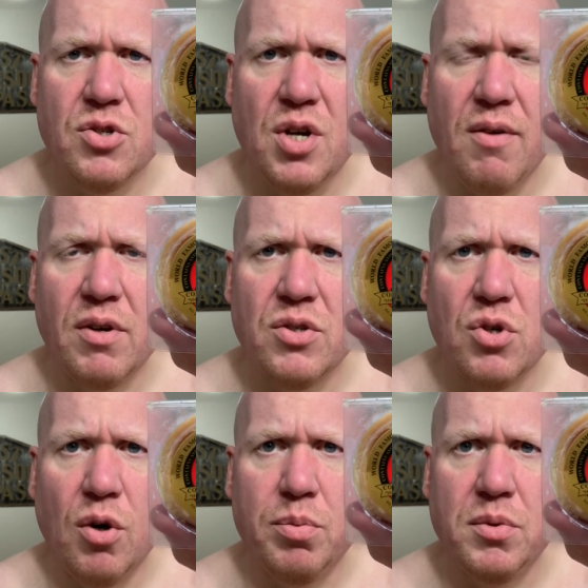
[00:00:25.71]
shaving
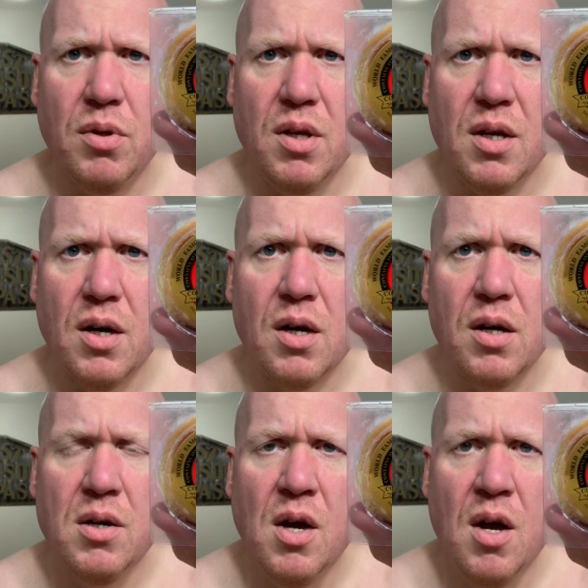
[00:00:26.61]
soap to
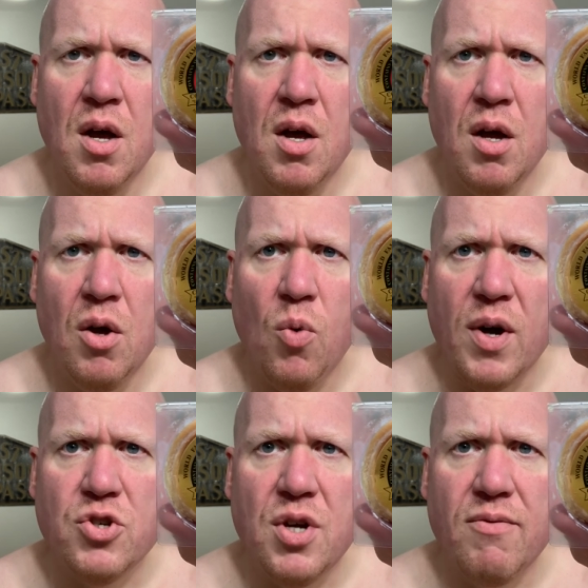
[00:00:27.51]
the
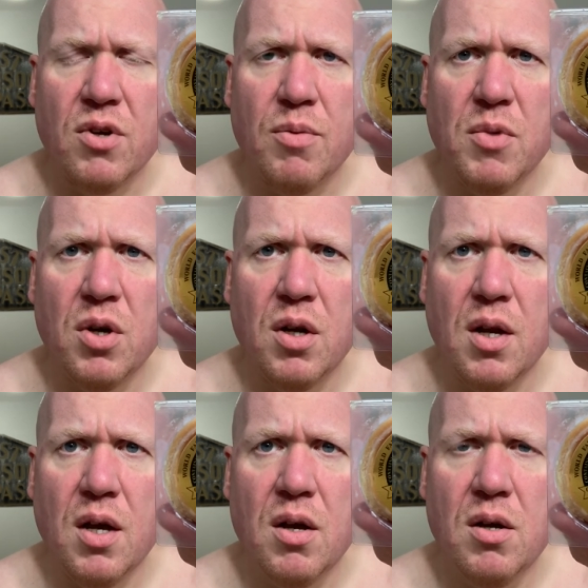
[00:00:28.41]
wet shaving
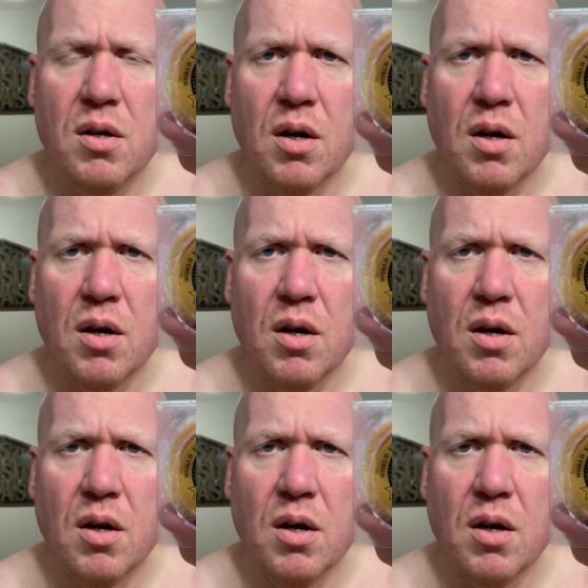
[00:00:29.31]
community